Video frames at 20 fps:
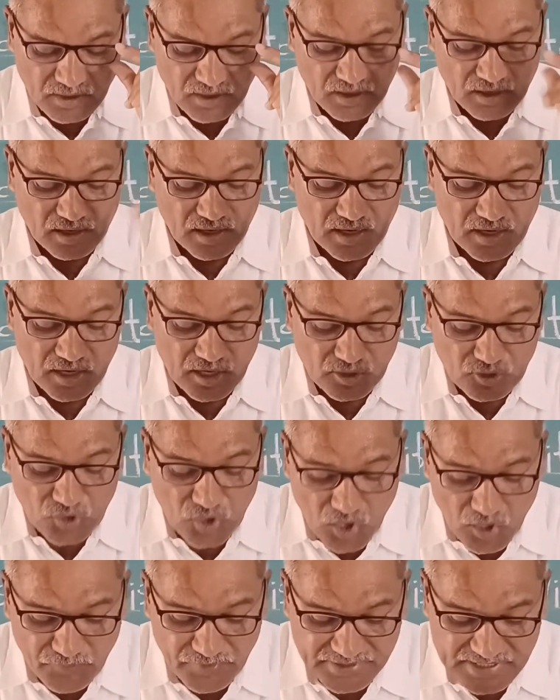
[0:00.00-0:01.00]

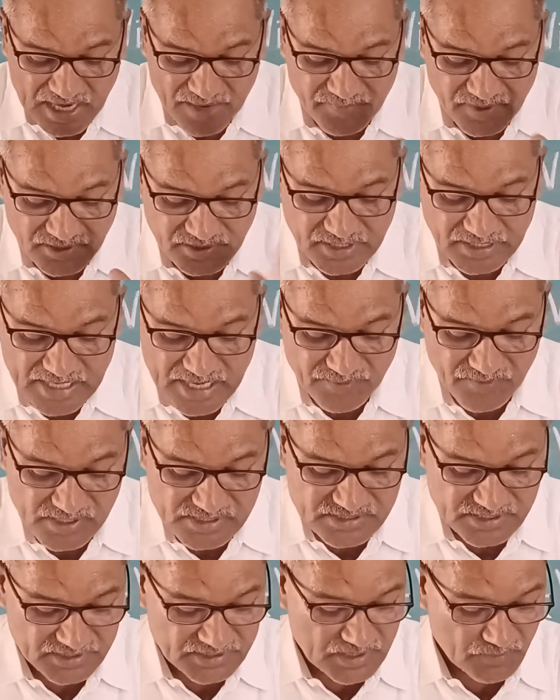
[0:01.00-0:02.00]
low vitamin D
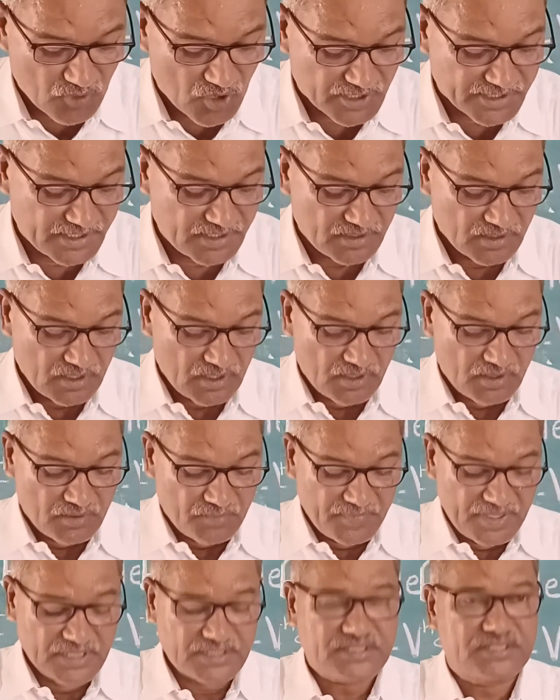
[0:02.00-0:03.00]
levels in the body?
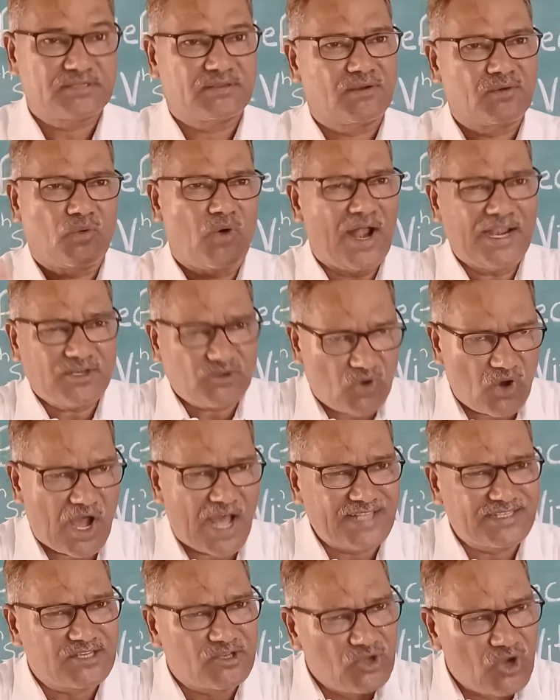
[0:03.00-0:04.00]
Means what
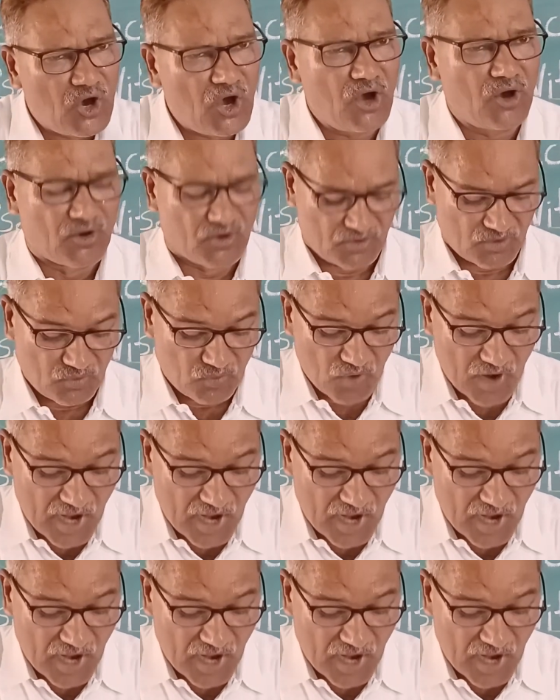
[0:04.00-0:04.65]
causes low